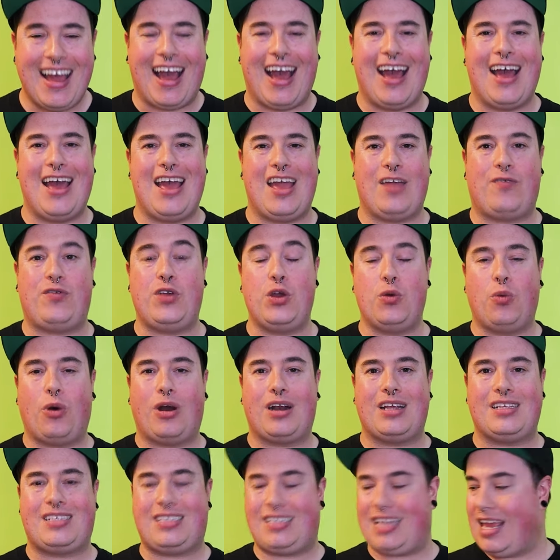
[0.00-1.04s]
Uh, if you
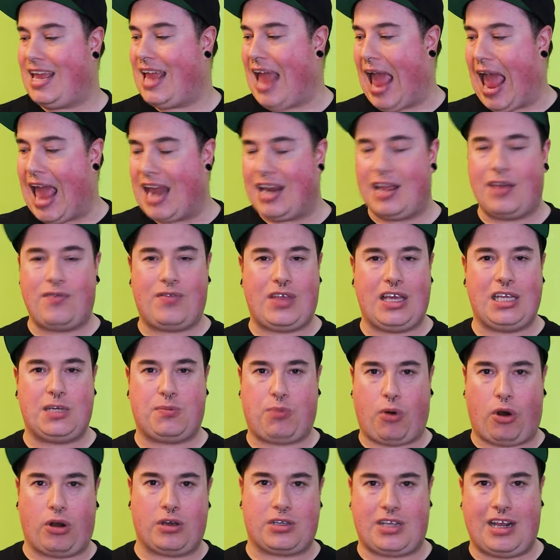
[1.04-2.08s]
want to see any of these
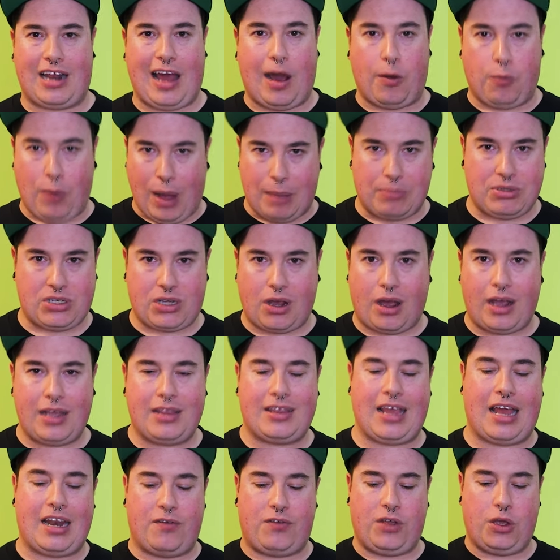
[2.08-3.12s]
products on our
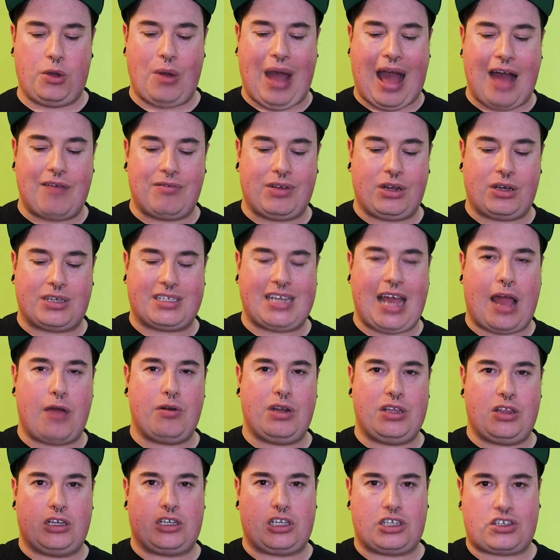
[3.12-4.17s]
website, then if you have a look
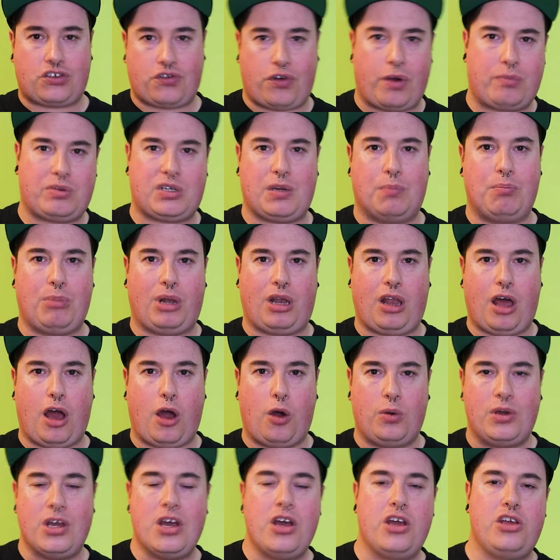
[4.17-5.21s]
down in the description
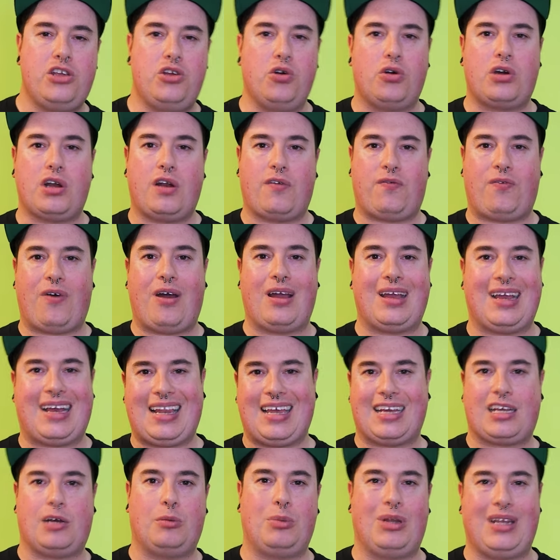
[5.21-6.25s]
below, you're going to find
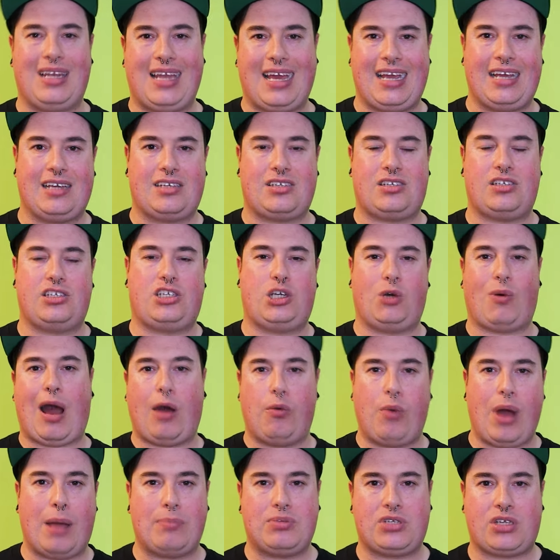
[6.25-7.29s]
clickable links to
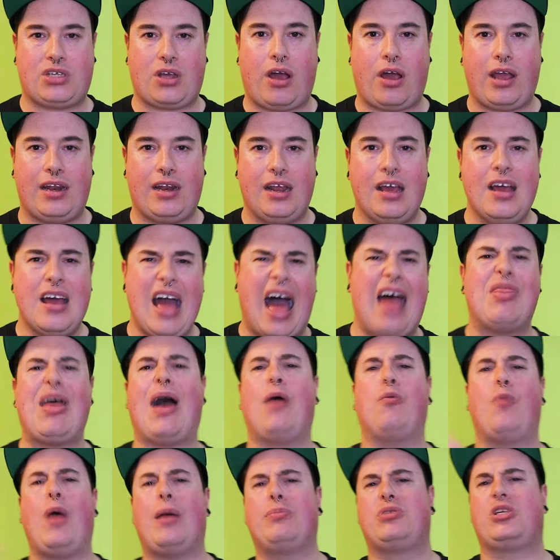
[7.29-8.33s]
our website. And
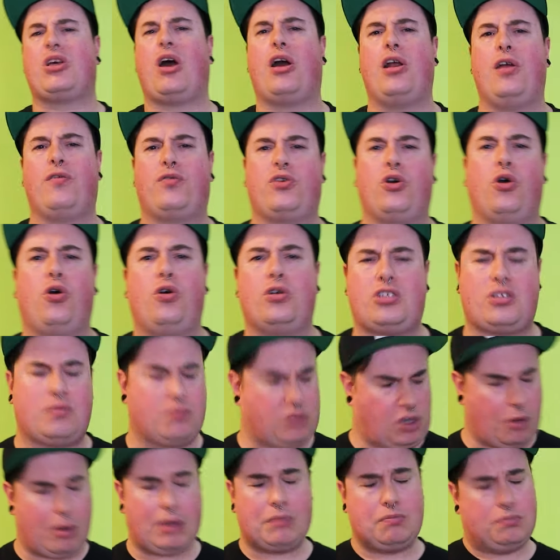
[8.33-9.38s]
that website, of course,
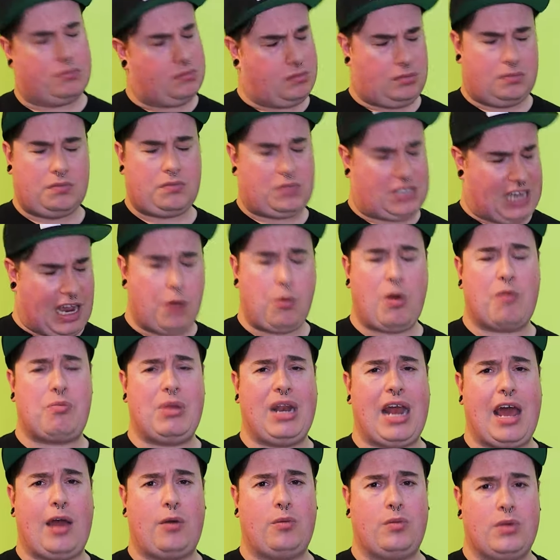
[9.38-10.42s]
come on, say it with me
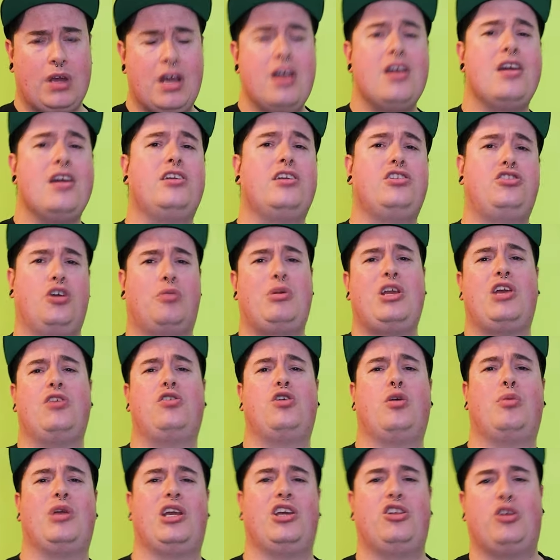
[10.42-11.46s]
now,
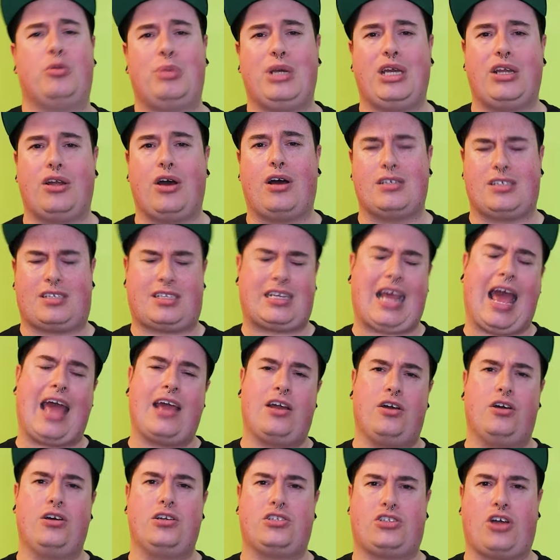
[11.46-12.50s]

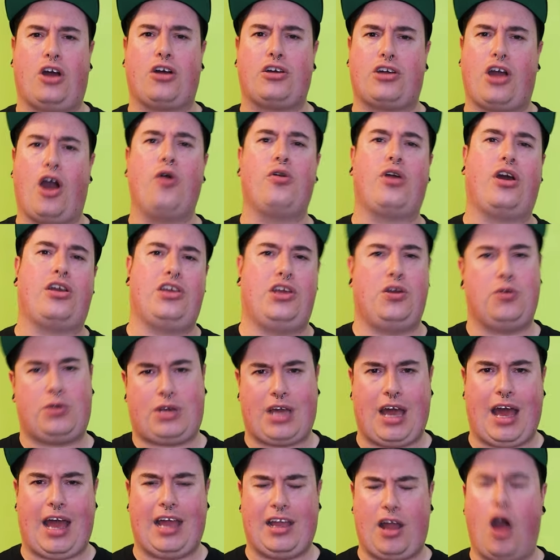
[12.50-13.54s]

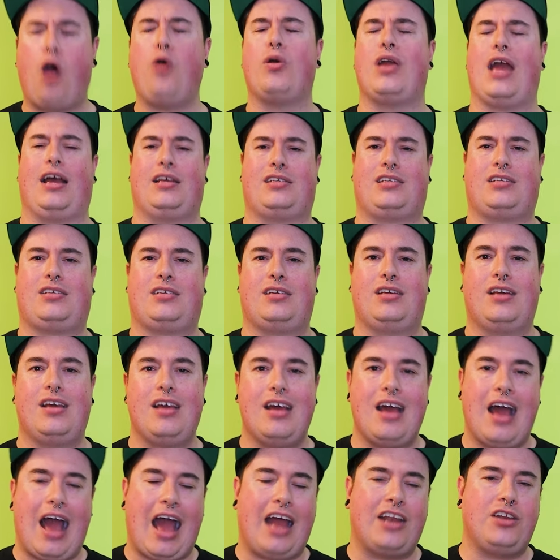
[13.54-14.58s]
www.skatehut.co.uk. Oh yes,
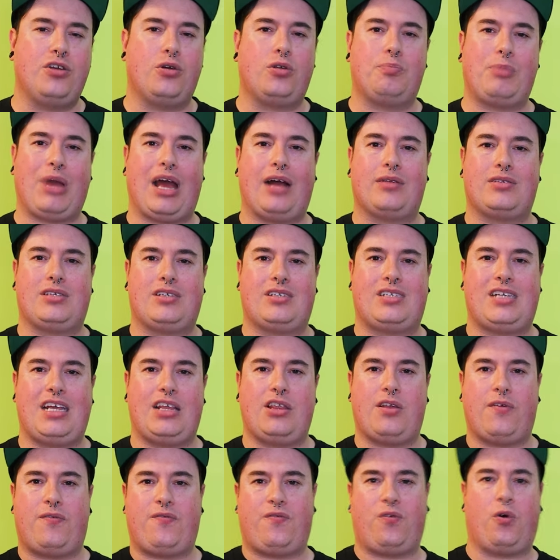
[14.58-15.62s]
and you'll be able to see
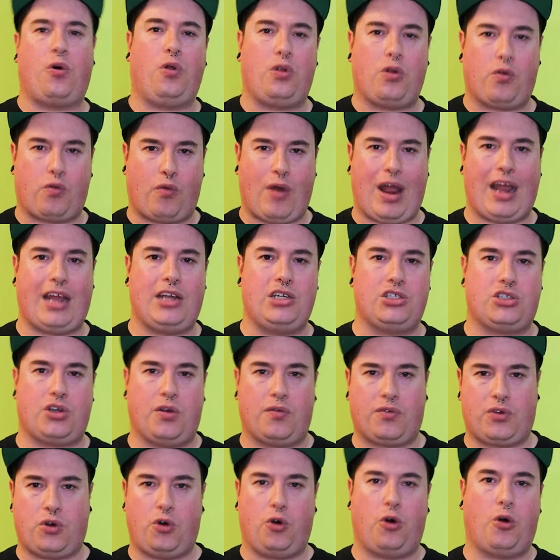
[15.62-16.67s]
the full range
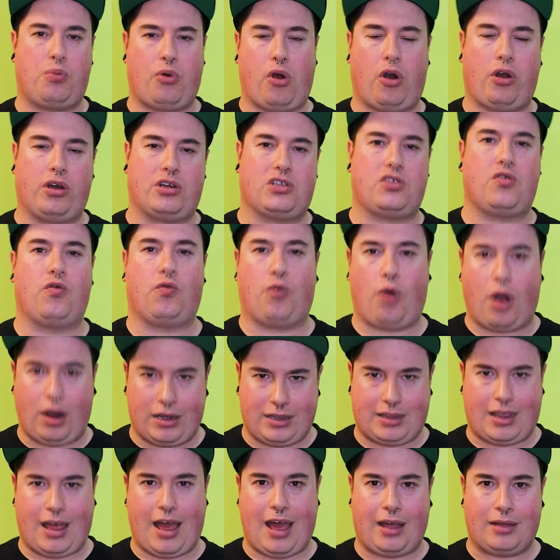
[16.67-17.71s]
of core products
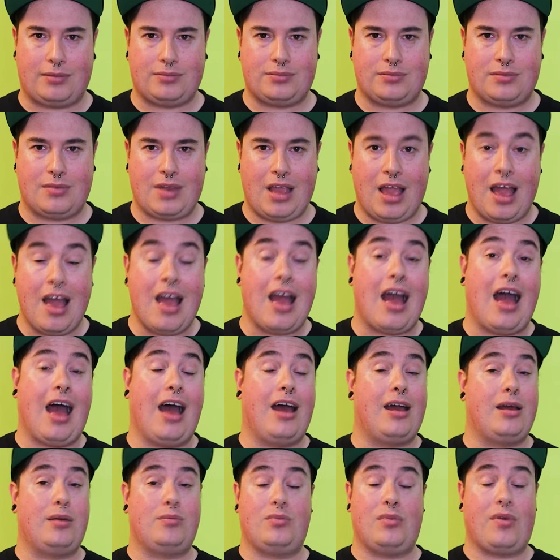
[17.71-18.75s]
right there.
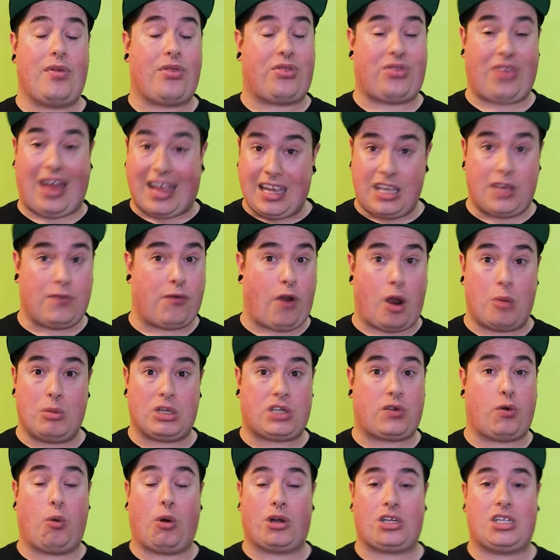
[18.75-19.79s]
Um, thank you very
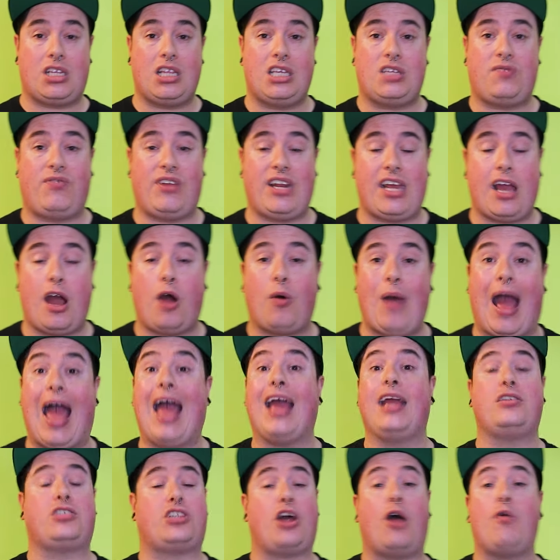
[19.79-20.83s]
much for watching this video.
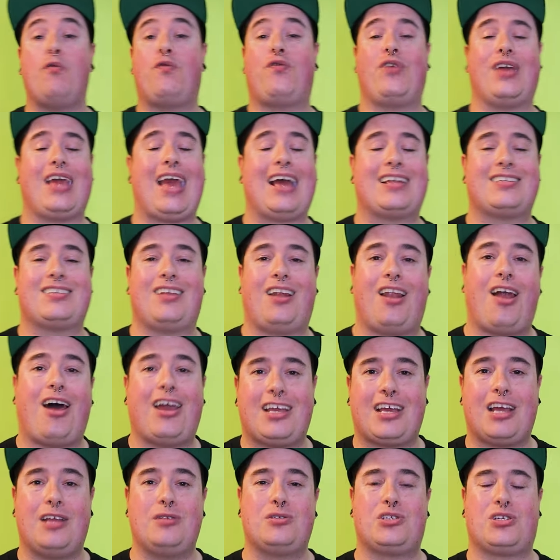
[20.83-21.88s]
Hey, don't forget to
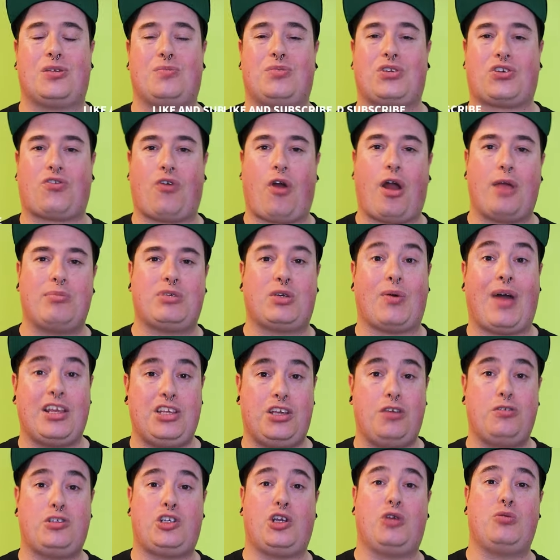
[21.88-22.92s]
like and subscribe to our
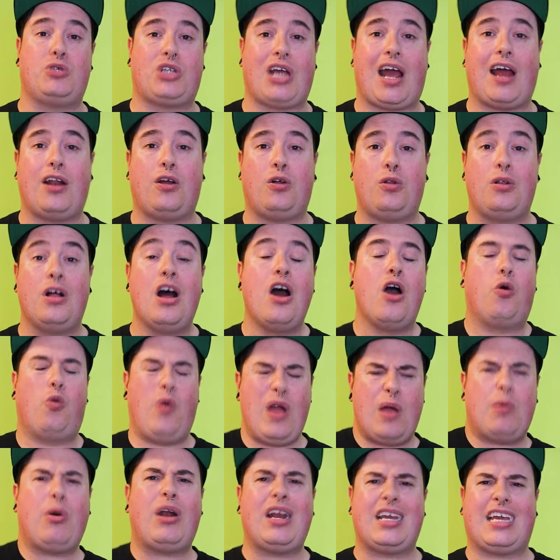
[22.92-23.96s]
YouTube channel.
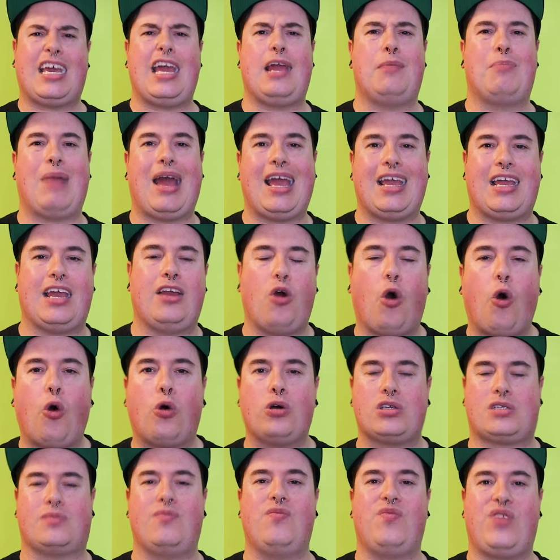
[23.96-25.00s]
We want to keep making
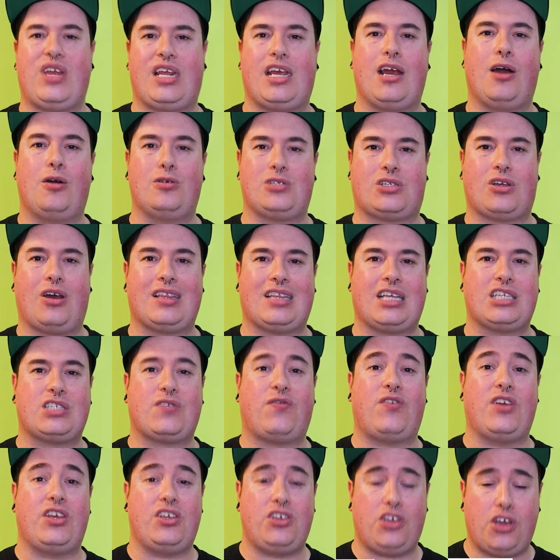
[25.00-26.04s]
awesome videos like this
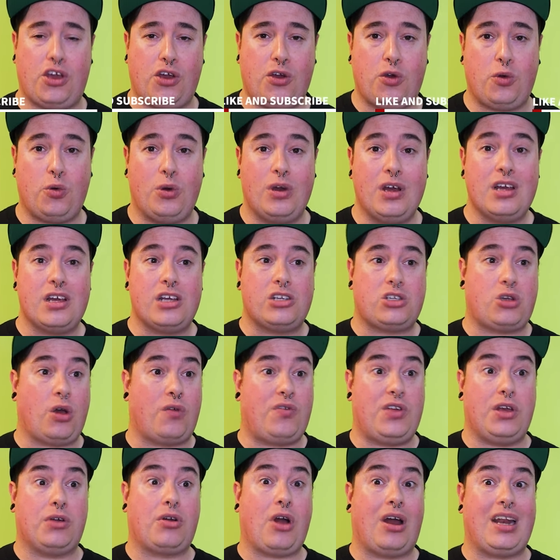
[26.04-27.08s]
for you. So
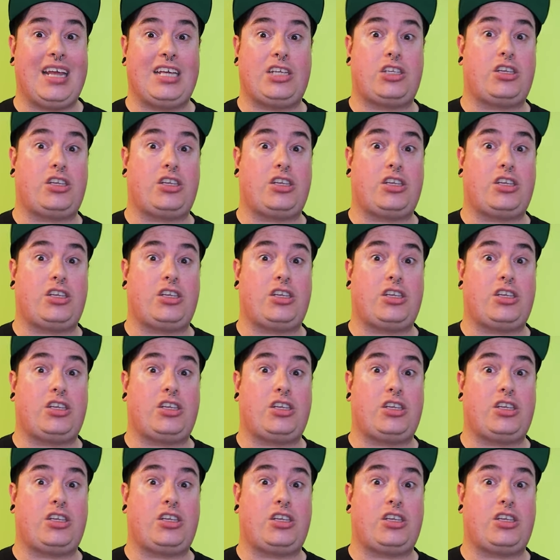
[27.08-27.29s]
if you've got any